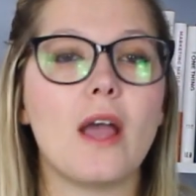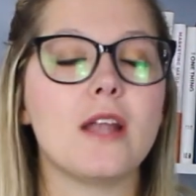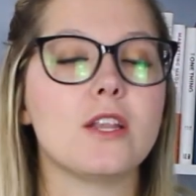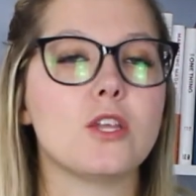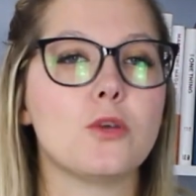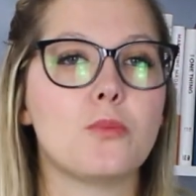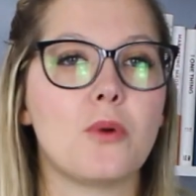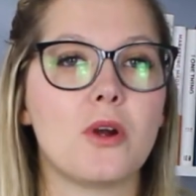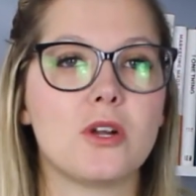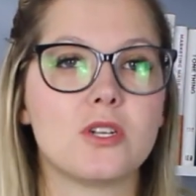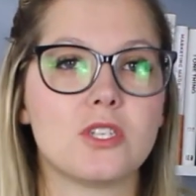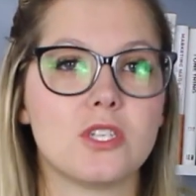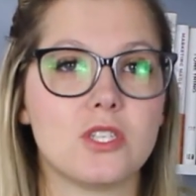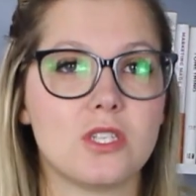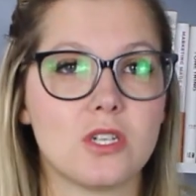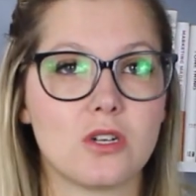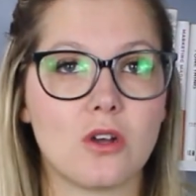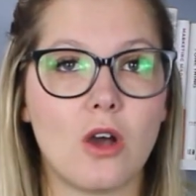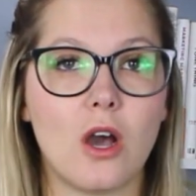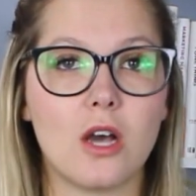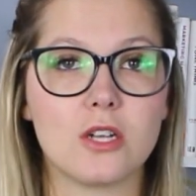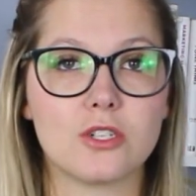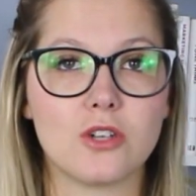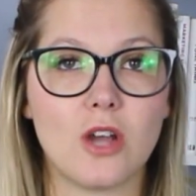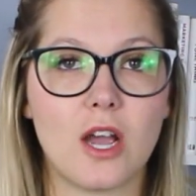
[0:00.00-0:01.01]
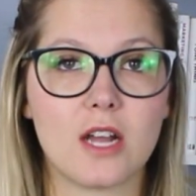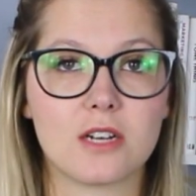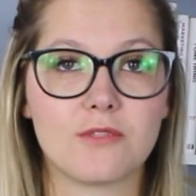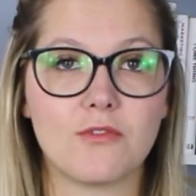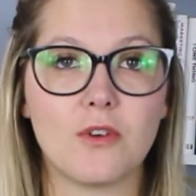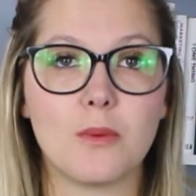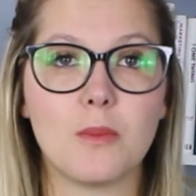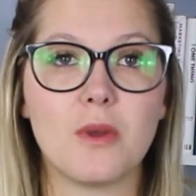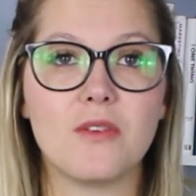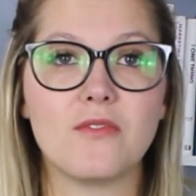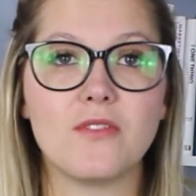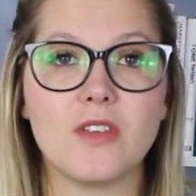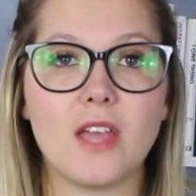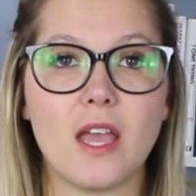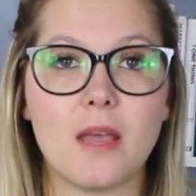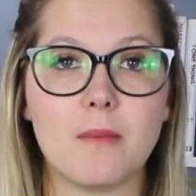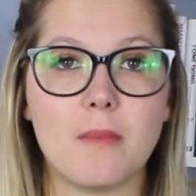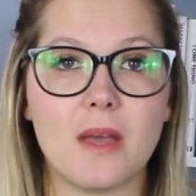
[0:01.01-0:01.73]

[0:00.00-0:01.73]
and you purchased a contract from a VA